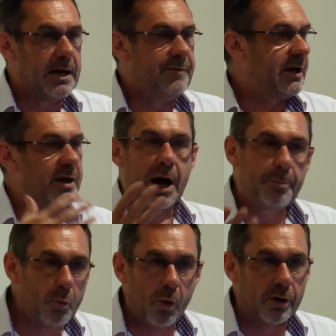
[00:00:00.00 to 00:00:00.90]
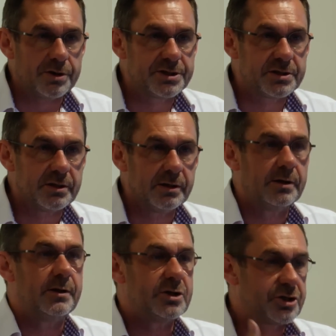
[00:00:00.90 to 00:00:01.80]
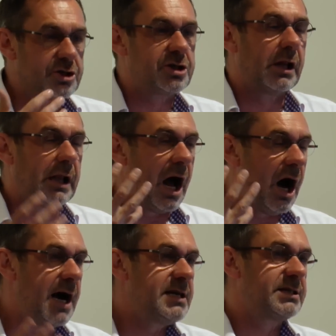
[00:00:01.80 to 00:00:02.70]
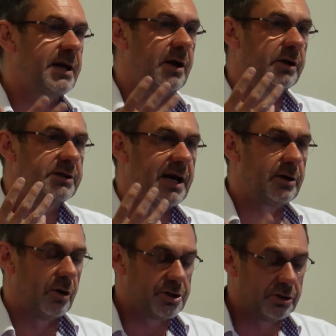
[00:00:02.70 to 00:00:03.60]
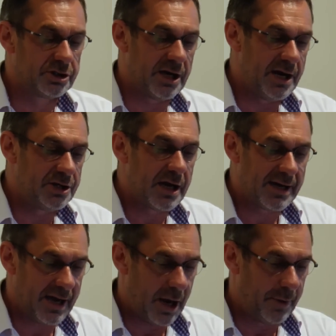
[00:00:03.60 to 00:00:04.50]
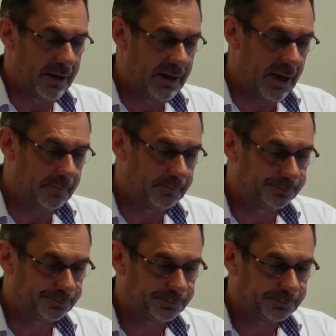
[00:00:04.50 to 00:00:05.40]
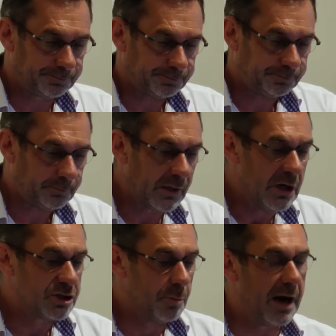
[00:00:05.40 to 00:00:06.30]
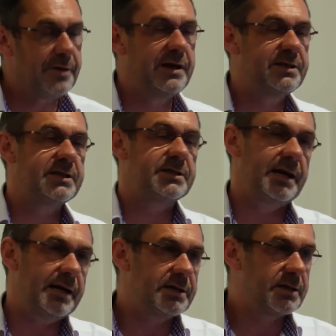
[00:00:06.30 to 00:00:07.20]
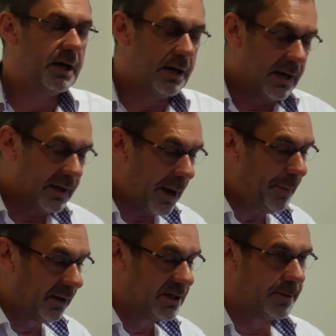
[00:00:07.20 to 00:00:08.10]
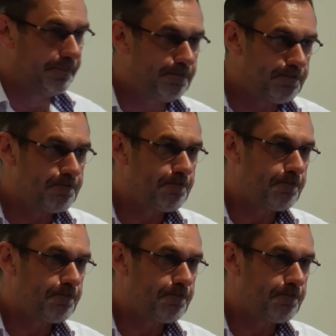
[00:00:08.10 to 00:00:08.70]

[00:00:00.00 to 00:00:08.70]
If it can happen once, such a high-scale technological change can happen again. So my thesis is capitalism